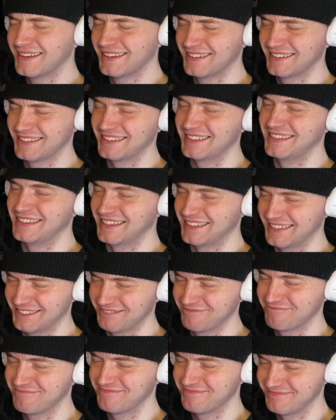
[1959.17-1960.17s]
Yeah,
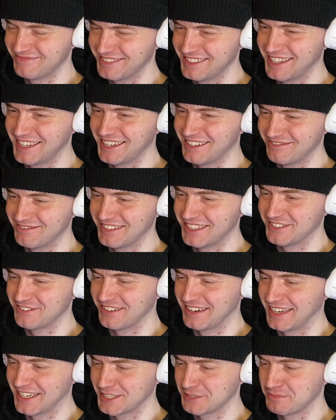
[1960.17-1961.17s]
that's what
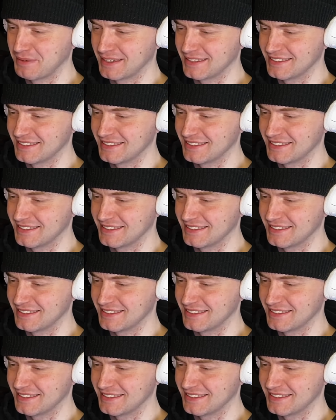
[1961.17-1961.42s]
I expected.